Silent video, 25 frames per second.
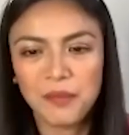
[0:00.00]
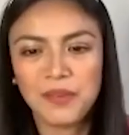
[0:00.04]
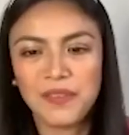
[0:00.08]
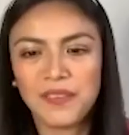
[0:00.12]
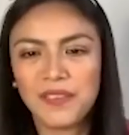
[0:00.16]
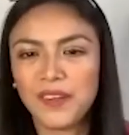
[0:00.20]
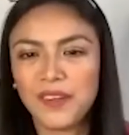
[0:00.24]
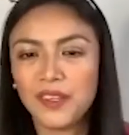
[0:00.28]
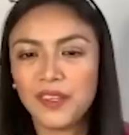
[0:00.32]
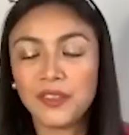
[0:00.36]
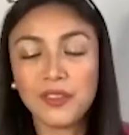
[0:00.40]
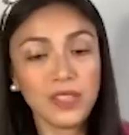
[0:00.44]

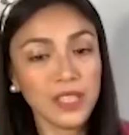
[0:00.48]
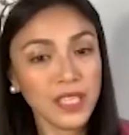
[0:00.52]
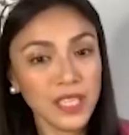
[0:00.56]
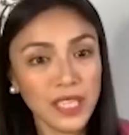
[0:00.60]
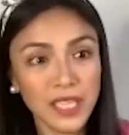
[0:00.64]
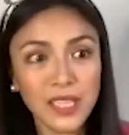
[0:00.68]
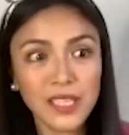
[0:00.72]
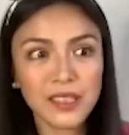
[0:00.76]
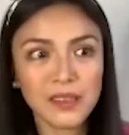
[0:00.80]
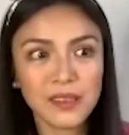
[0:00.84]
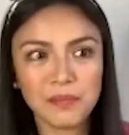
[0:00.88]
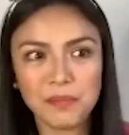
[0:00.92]
Before you
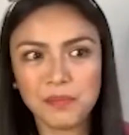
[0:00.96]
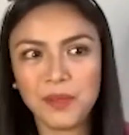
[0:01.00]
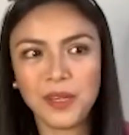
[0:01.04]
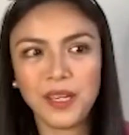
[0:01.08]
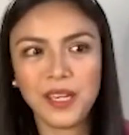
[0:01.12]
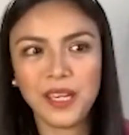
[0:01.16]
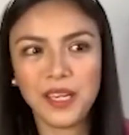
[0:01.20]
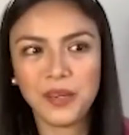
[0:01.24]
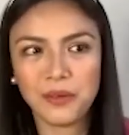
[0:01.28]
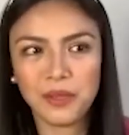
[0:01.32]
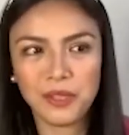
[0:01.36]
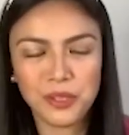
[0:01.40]
eat,
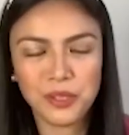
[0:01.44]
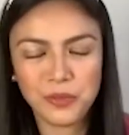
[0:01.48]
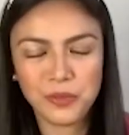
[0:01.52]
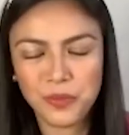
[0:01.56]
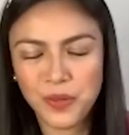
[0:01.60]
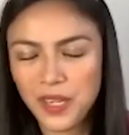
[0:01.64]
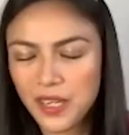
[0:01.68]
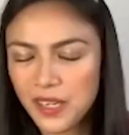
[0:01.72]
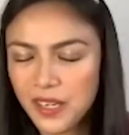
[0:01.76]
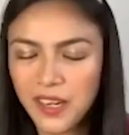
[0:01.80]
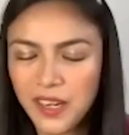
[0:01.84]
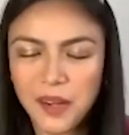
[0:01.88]
pray. When you
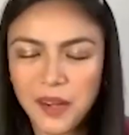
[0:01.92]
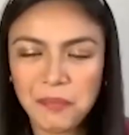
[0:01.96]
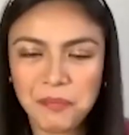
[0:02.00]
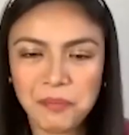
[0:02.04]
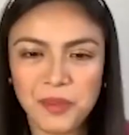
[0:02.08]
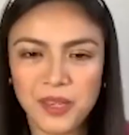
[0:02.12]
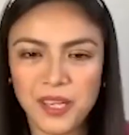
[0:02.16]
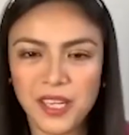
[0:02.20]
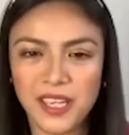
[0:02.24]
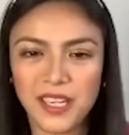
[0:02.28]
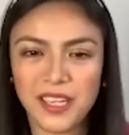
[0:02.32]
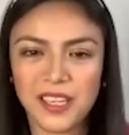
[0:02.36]
wake up,
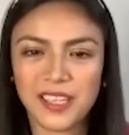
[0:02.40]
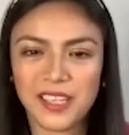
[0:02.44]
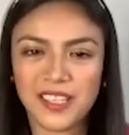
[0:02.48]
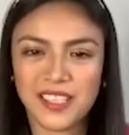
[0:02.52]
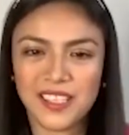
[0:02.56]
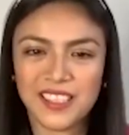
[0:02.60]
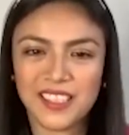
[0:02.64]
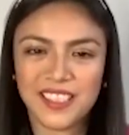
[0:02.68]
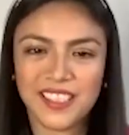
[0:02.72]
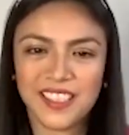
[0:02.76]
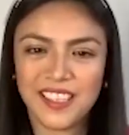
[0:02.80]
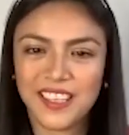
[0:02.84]
pray.
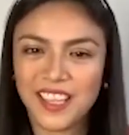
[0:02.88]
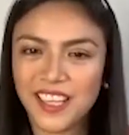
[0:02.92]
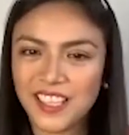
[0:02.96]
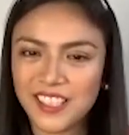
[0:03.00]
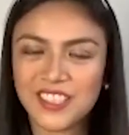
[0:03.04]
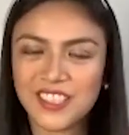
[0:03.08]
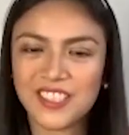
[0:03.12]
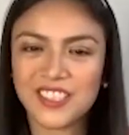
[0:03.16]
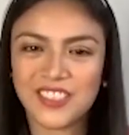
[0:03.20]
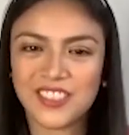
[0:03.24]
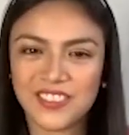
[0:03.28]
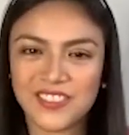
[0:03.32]

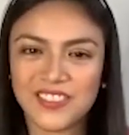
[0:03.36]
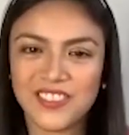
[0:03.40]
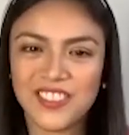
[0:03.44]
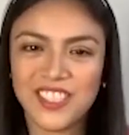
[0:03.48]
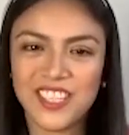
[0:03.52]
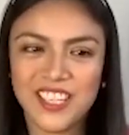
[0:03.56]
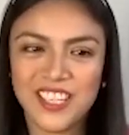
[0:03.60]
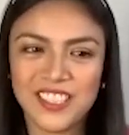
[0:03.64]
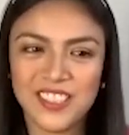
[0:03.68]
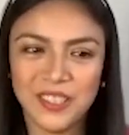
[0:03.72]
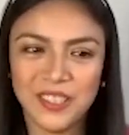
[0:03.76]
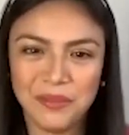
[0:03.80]
That's
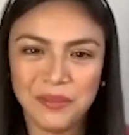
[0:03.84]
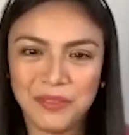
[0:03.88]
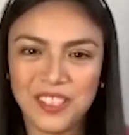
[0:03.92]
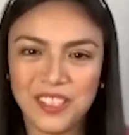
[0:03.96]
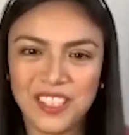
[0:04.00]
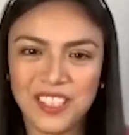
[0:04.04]
really something